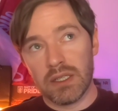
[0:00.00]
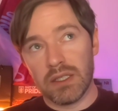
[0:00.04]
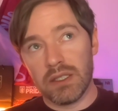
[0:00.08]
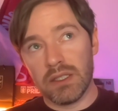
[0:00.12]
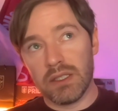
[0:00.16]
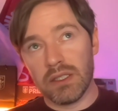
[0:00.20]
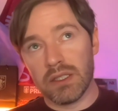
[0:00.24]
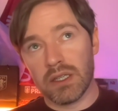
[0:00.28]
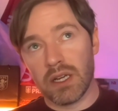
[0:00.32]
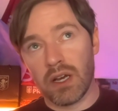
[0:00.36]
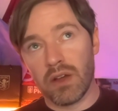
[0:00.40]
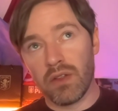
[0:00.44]

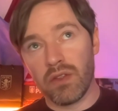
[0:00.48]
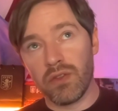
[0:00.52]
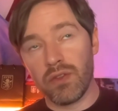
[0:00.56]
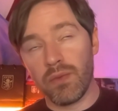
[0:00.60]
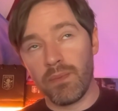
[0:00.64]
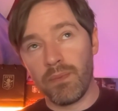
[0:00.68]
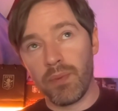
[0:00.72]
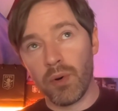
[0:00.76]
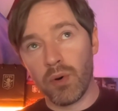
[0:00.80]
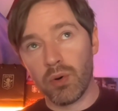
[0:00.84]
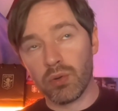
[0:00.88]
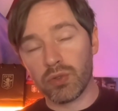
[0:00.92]

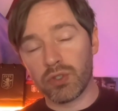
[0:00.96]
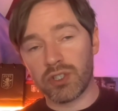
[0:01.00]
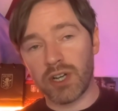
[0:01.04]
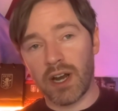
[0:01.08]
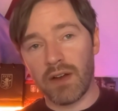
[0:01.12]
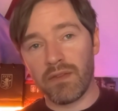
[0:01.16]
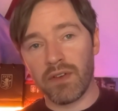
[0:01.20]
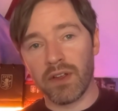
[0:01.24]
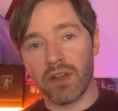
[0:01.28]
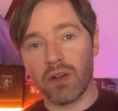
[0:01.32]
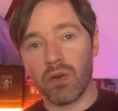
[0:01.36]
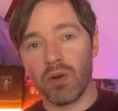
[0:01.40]
The ball's
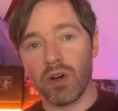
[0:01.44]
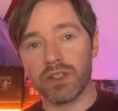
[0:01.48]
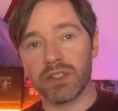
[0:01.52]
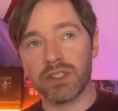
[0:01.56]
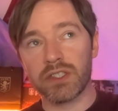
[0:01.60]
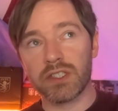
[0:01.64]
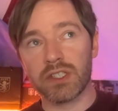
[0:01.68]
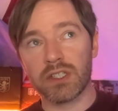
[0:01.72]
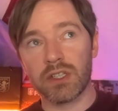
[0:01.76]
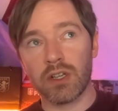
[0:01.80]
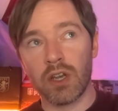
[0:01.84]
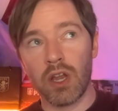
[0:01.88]
traveling quite
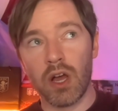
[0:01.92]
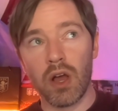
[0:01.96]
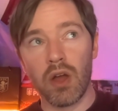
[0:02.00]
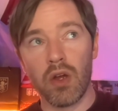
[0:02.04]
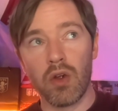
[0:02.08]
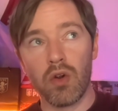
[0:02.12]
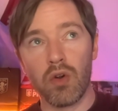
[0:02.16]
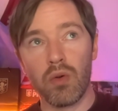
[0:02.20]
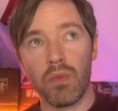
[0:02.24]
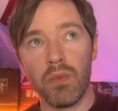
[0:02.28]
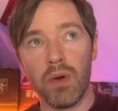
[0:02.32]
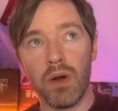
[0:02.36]

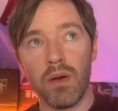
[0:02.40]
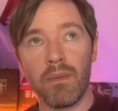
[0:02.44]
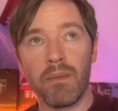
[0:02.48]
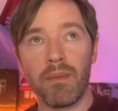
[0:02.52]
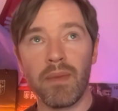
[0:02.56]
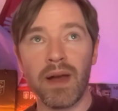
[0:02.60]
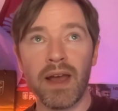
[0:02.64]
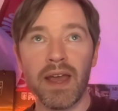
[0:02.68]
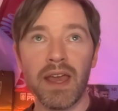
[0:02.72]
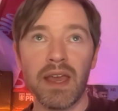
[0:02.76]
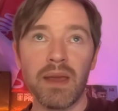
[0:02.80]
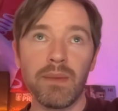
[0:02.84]
slow, but
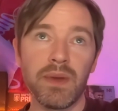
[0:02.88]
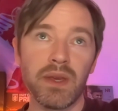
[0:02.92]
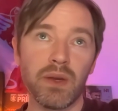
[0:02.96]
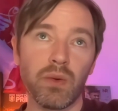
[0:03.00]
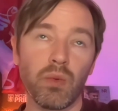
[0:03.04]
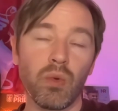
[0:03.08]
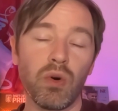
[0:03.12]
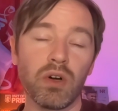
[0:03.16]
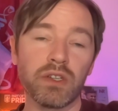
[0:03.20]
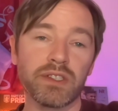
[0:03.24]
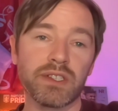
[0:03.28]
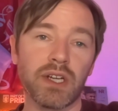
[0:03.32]
maybe it
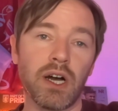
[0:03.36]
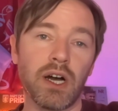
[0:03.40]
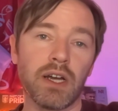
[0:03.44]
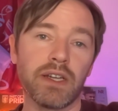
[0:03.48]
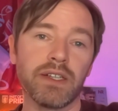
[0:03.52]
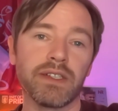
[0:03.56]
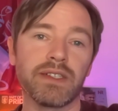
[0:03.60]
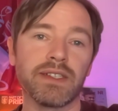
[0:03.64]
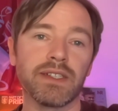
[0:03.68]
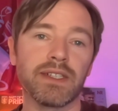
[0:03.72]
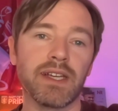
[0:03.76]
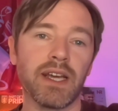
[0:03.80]
was
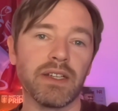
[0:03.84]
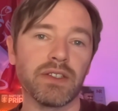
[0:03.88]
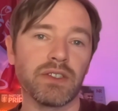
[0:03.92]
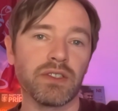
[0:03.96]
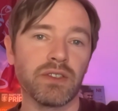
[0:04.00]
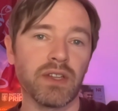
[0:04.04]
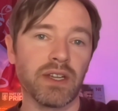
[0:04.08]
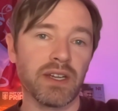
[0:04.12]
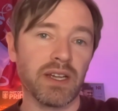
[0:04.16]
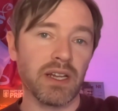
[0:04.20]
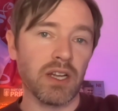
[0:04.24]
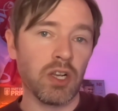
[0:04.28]
harder to get to
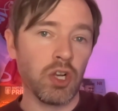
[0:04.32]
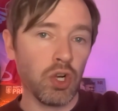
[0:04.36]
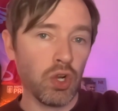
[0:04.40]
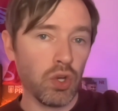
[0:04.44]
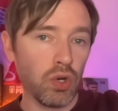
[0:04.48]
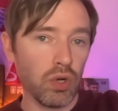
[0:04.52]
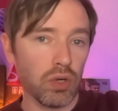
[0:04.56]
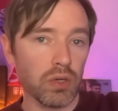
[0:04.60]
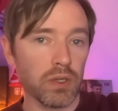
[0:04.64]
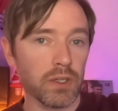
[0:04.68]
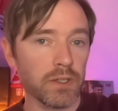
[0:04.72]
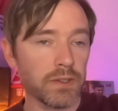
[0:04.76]
than it
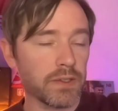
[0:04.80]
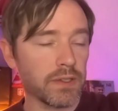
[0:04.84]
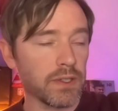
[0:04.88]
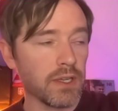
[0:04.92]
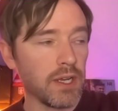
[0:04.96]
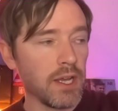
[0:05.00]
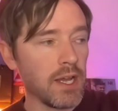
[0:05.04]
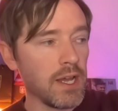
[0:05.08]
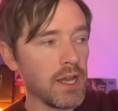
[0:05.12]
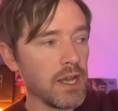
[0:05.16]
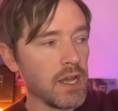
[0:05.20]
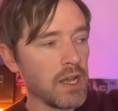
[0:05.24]
looked.
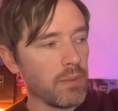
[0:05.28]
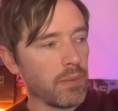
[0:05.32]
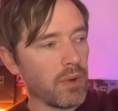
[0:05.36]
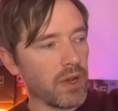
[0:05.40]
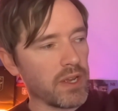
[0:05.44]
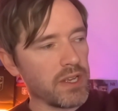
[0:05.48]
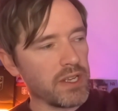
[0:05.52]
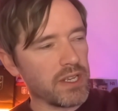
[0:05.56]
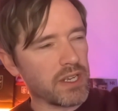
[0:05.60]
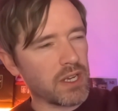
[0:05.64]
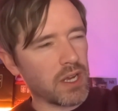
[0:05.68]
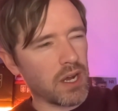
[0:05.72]

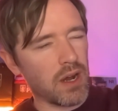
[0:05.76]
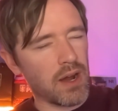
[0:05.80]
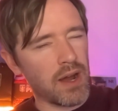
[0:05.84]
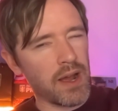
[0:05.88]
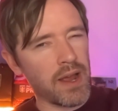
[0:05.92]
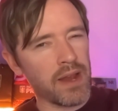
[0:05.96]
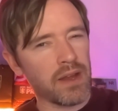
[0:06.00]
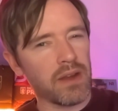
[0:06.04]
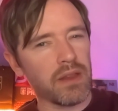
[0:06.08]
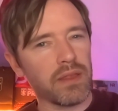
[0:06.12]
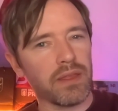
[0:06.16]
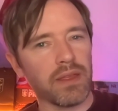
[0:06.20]
But you
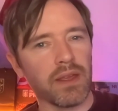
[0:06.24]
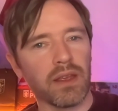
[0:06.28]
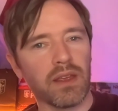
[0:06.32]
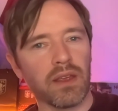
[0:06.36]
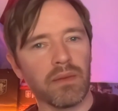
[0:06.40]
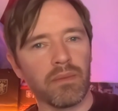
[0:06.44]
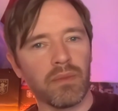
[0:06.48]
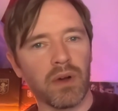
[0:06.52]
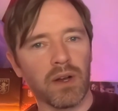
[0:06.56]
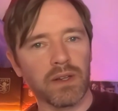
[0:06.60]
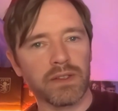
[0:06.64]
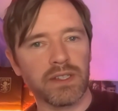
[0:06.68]
kind of
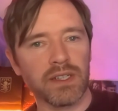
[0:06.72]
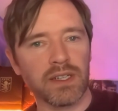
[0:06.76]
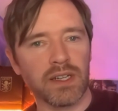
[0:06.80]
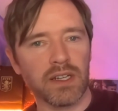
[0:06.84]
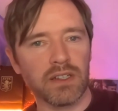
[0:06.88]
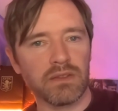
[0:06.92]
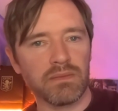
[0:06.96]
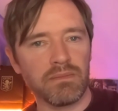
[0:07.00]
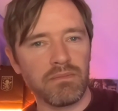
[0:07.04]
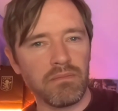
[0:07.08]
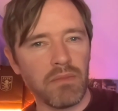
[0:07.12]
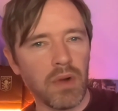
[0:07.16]
thinking
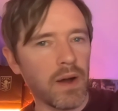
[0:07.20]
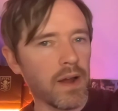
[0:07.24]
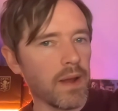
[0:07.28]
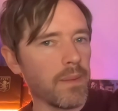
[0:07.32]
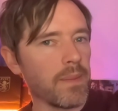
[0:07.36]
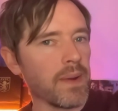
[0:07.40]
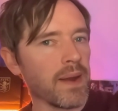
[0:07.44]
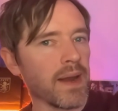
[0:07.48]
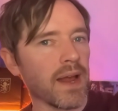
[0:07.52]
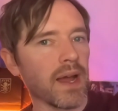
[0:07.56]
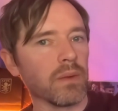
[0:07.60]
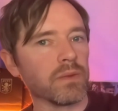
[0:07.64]
Martinez might have
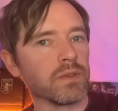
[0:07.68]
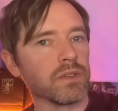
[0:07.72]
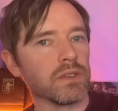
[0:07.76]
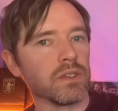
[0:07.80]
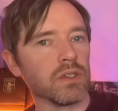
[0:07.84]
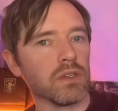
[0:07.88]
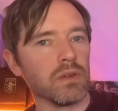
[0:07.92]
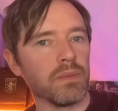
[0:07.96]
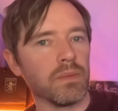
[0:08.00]
been able to do